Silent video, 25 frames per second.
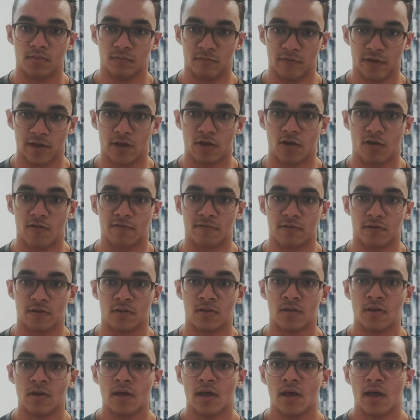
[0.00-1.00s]
very often,
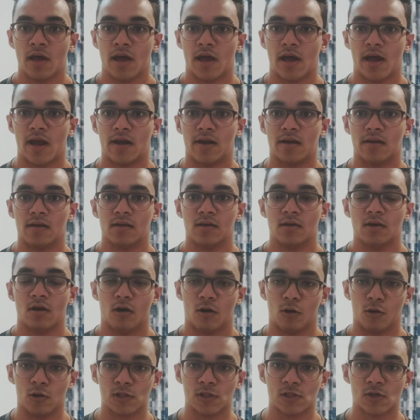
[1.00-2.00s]
and
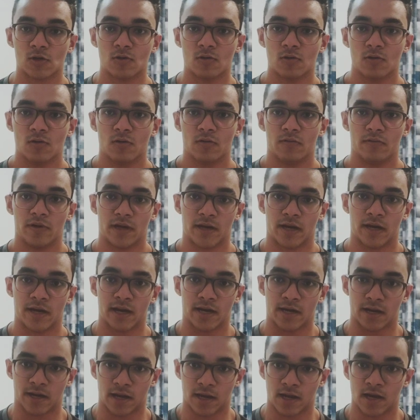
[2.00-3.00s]
also we
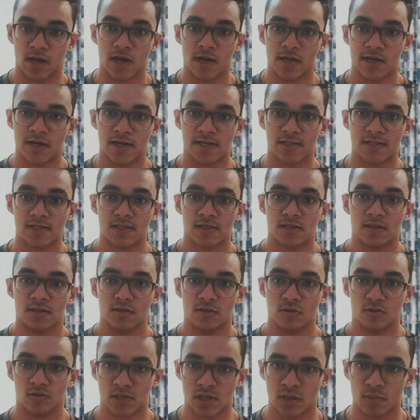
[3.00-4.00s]
conduct regular tests
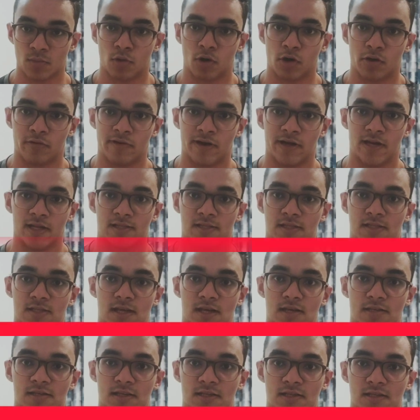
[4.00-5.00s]
using body weight
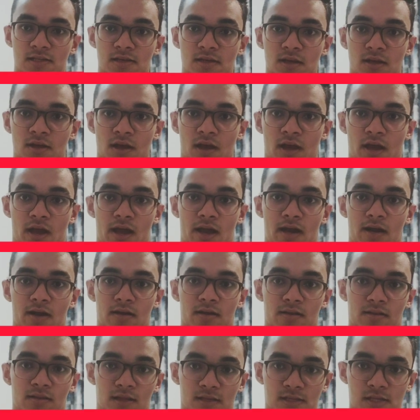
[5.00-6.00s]
exercises, and
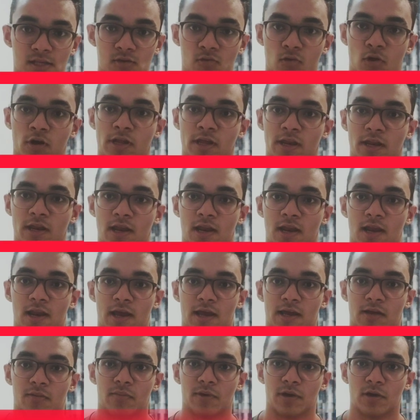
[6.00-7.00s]
this is what I really
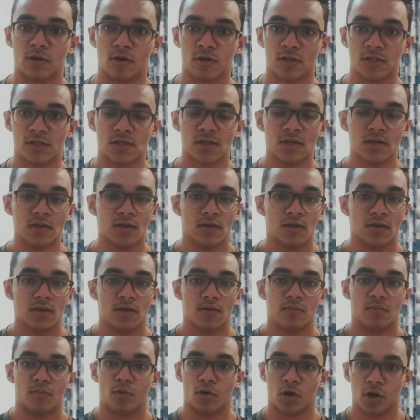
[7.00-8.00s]
like, because
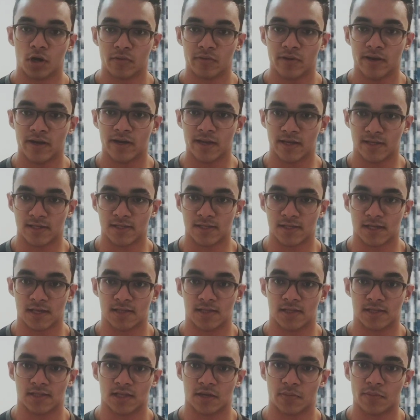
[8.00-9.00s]
body weight
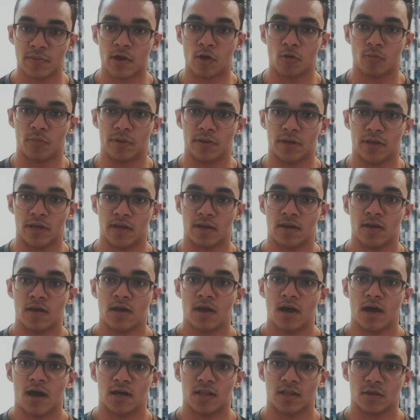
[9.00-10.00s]
exercises, in my opinion,
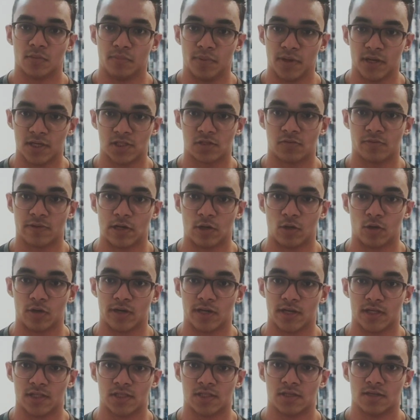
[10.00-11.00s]
are the best way to
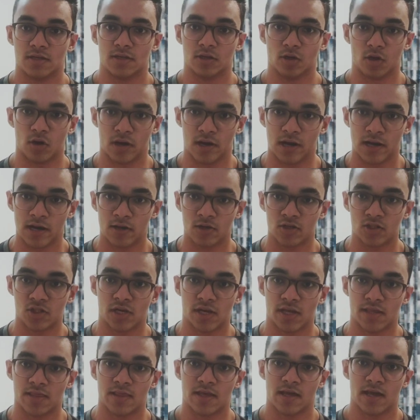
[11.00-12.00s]
test your relative
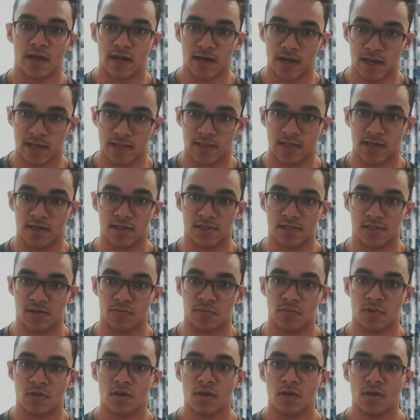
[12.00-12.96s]
strength and athleticism.